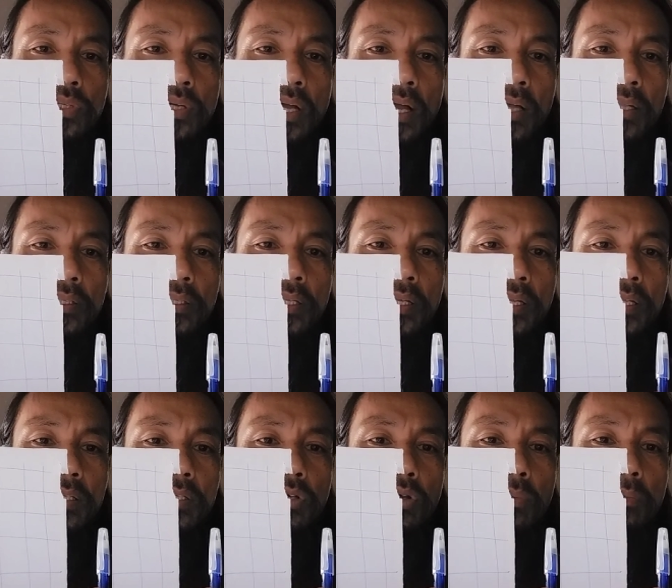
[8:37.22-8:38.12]
until
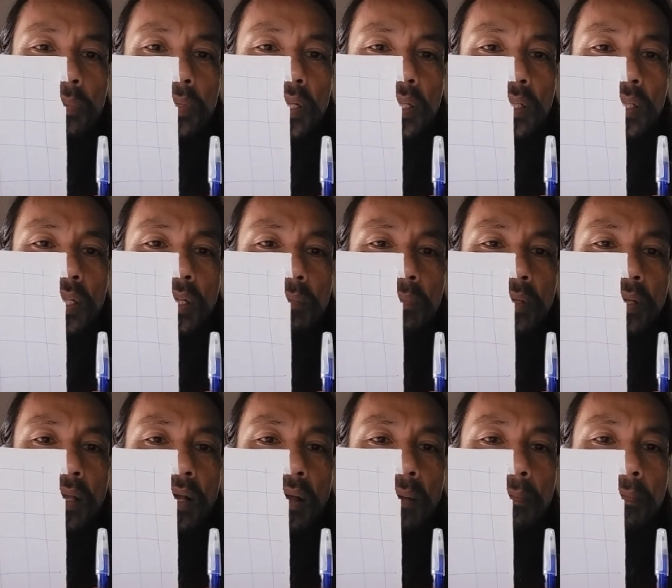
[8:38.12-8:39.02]
it completely
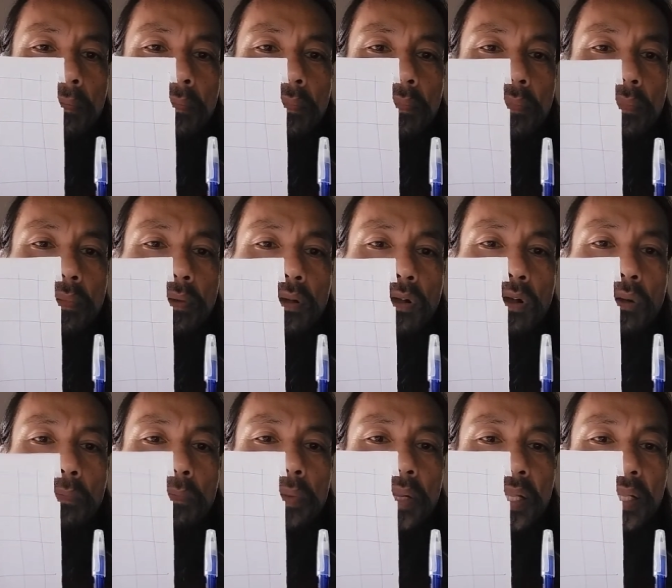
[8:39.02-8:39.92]
become
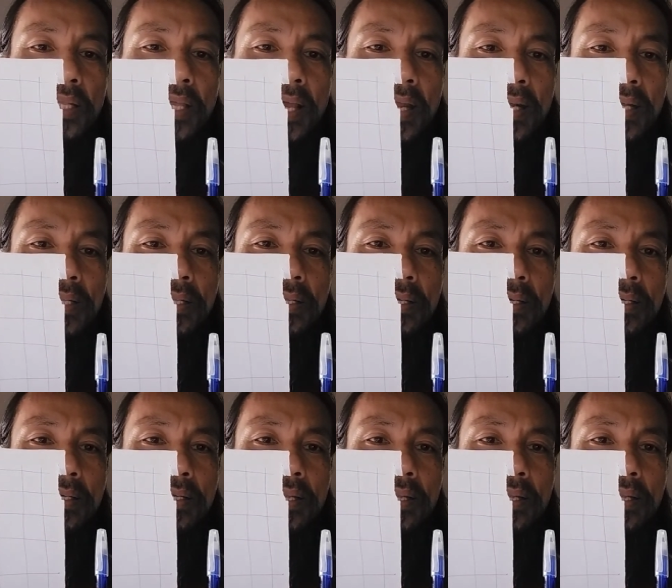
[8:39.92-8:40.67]
complete character,